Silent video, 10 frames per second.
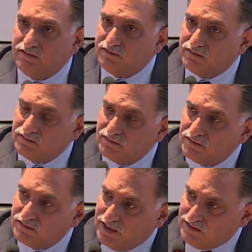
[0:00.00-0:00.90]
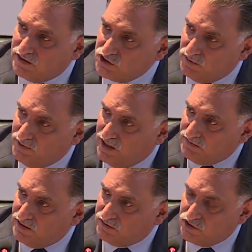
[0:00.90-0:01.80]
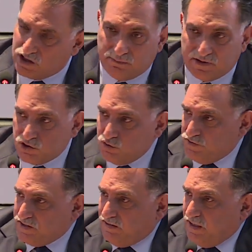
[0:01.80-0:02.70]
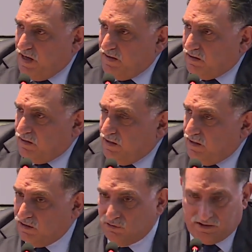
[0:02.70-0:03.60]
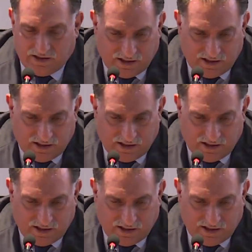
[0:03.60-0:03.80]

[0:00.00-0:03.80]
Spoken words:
what good will anything you say do now?